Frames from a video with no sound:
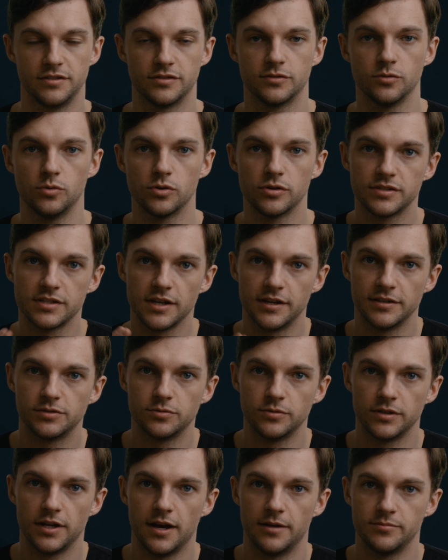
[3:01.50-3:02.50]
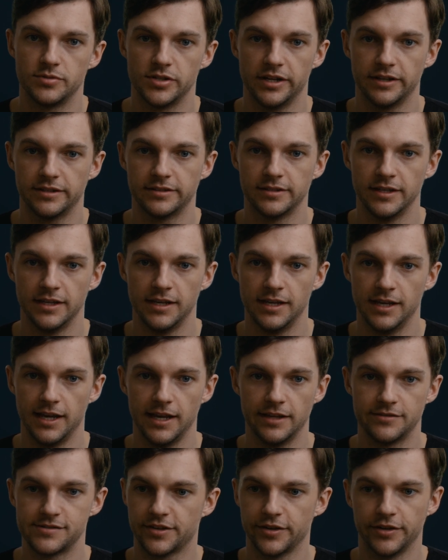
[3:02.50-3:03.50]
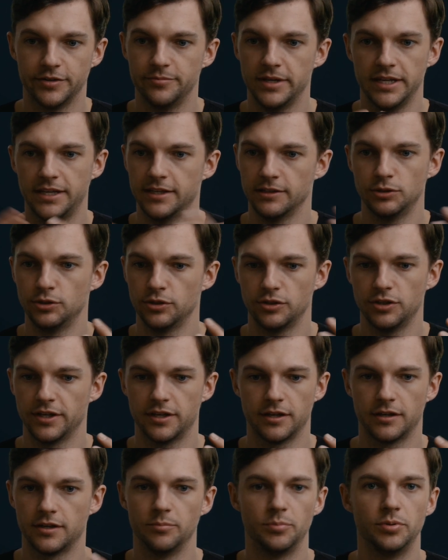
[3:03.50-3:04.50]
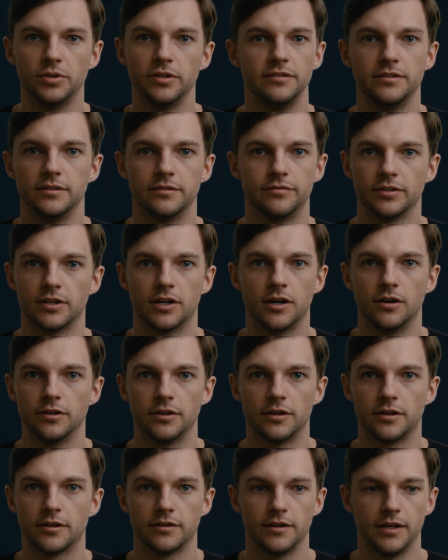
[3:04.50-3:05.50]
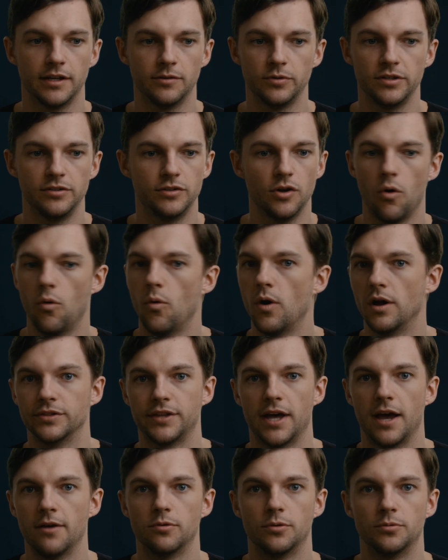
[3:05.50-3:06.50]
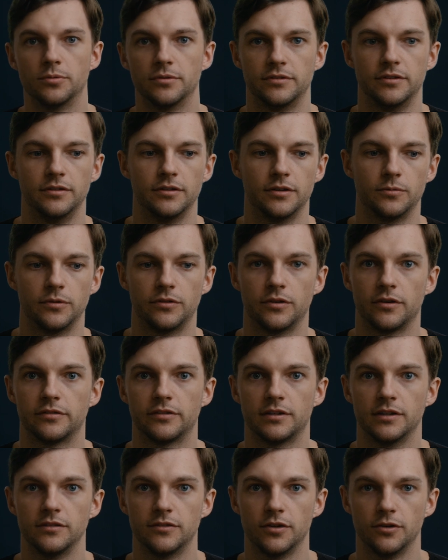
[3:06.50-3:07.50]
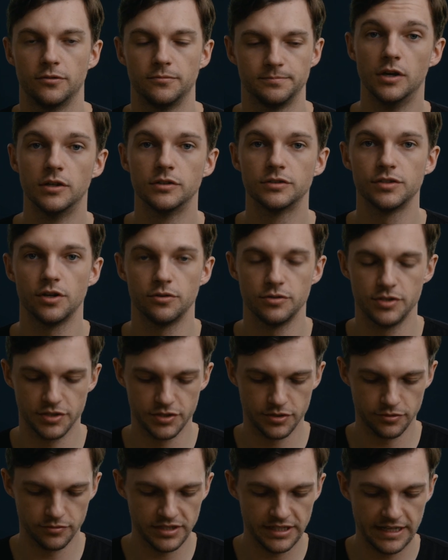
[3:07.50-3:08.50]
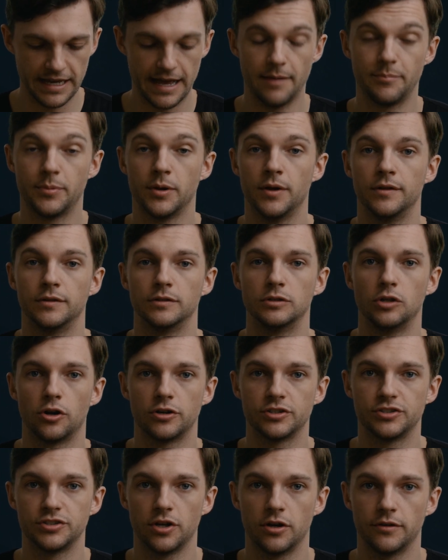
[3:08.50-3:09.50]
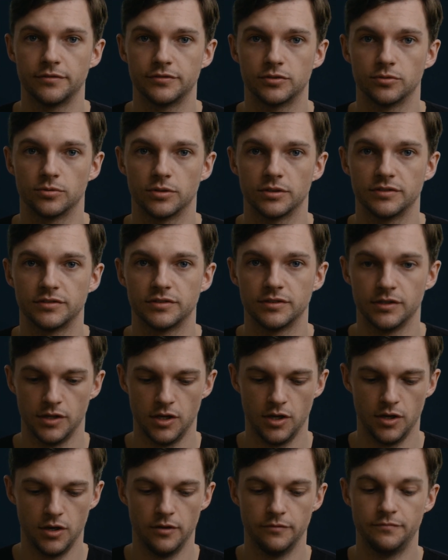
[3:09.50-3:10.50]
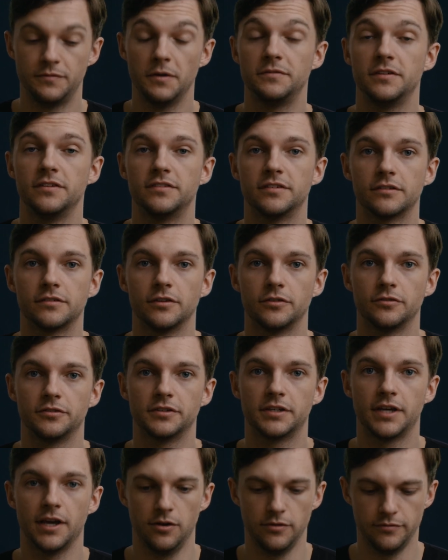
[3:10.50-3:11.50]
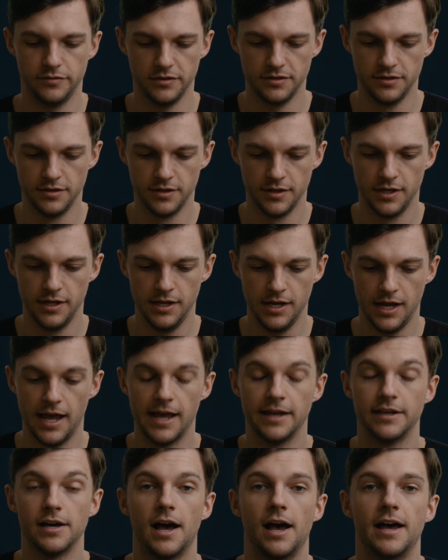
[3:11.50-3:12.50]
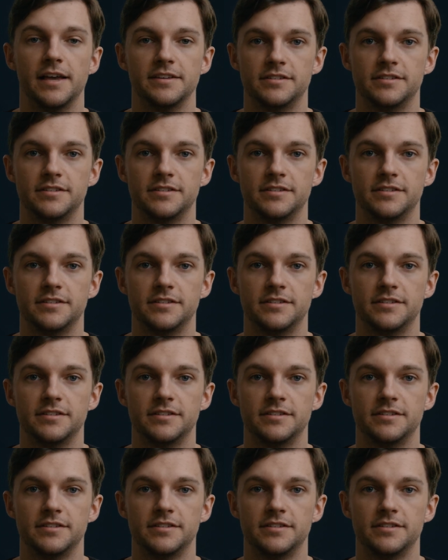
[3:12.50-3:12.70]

source onto an object, it's gonna make it look like a completely different color. And we don't want that when we're dealing with our skin tone. So just to recap, large soft source, 5600 Kelvin, and a high